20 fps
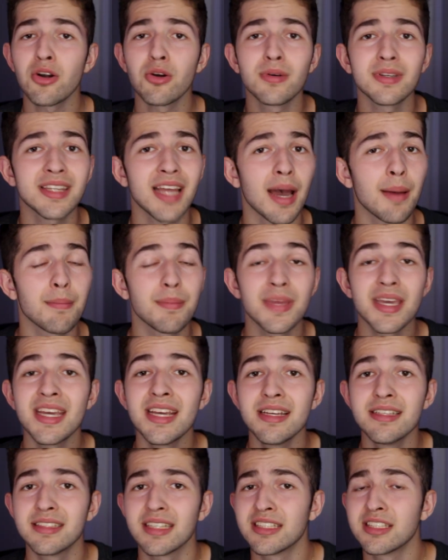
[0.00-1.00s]
don't know what that
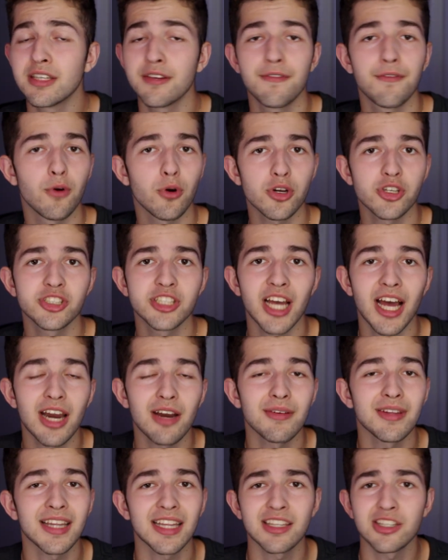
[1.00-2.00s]
means. Is he
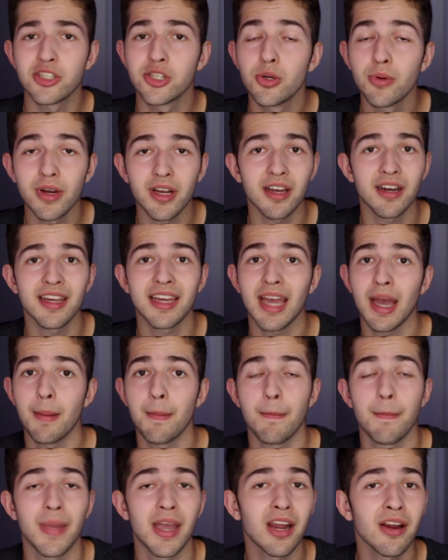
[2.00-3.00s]
foreshadowing that the two are gonna
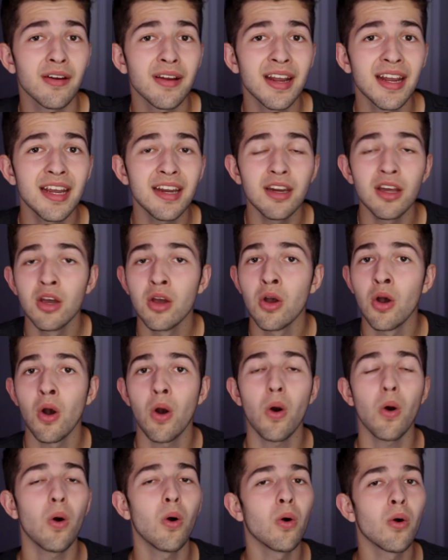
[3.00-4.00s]
get married?
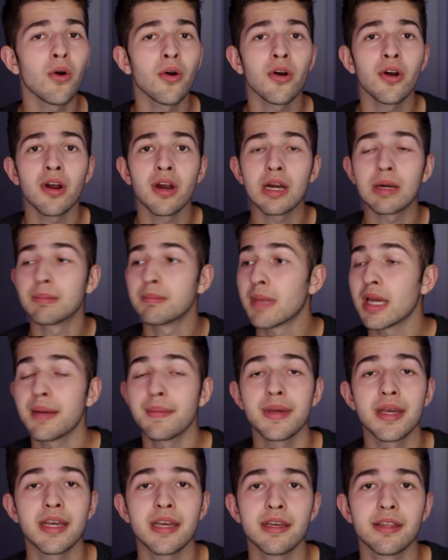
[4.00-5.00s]
or
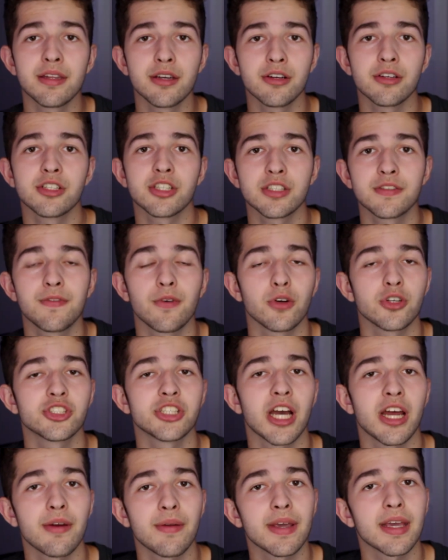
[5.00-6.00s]
maybe they're just
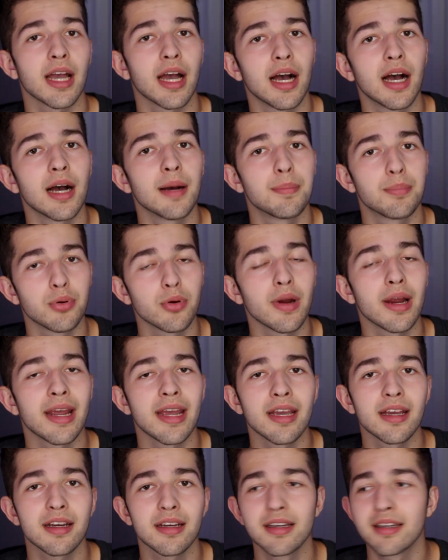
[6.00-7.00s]
foreshadowing a
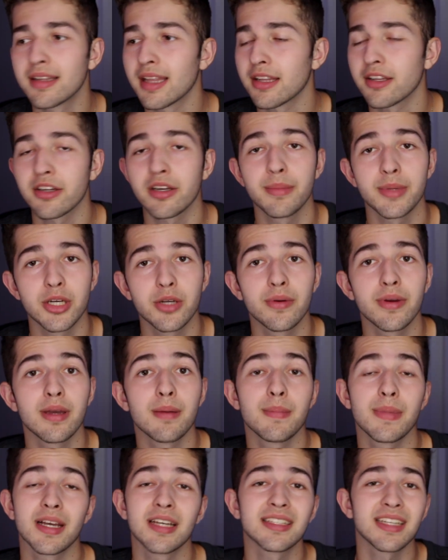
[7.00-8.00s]
prank that they're gonna be
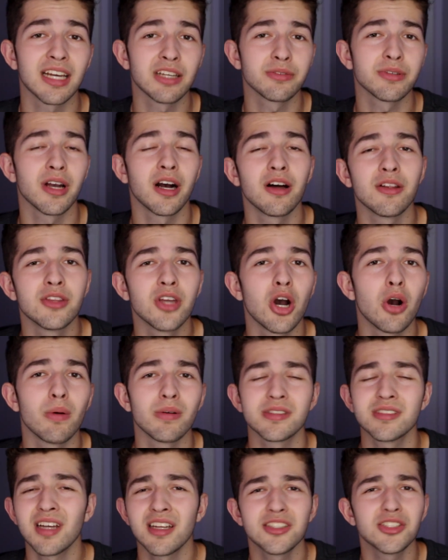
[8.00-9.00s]
doing because as we all know,
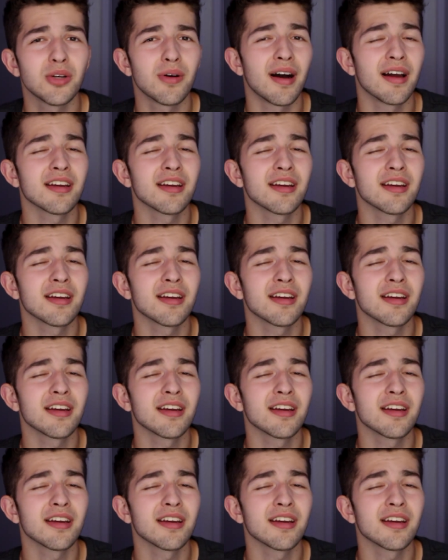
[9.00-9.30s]
it's not so